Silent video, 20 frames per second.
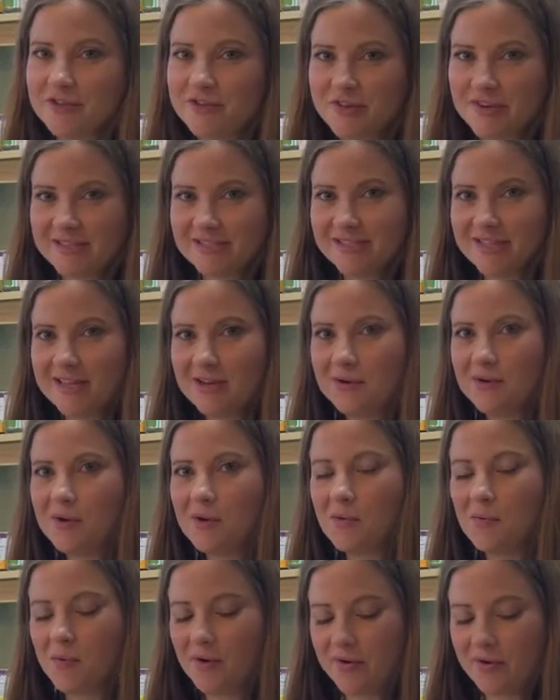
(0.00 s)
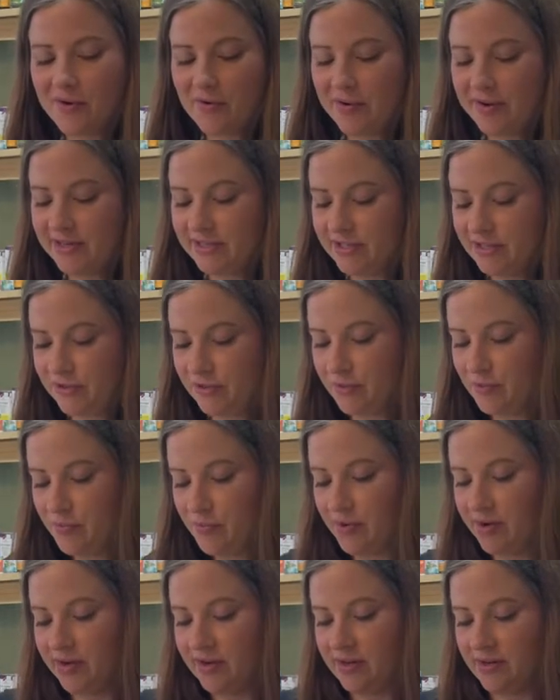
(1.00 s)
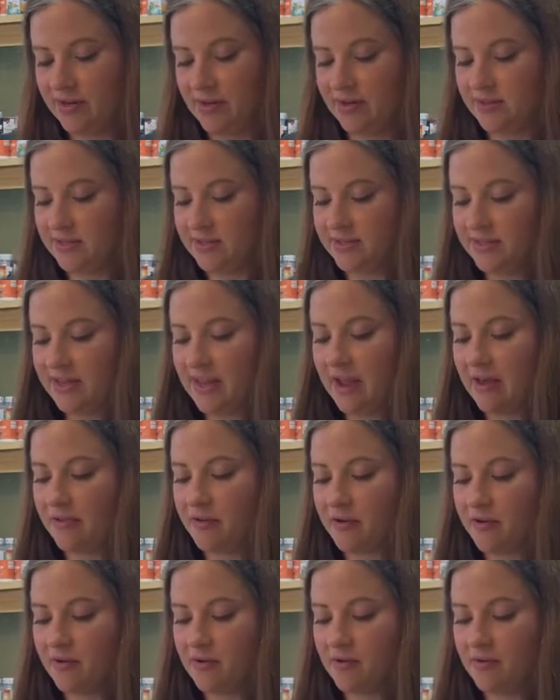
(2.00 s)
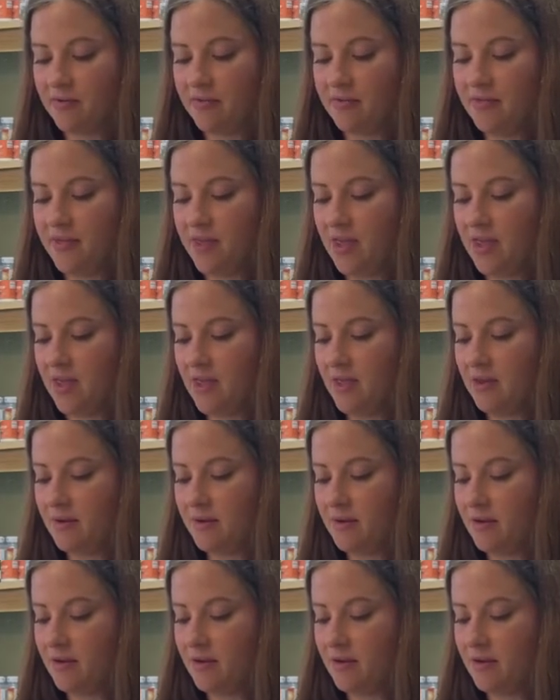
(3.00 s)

dressing, we're going to put together the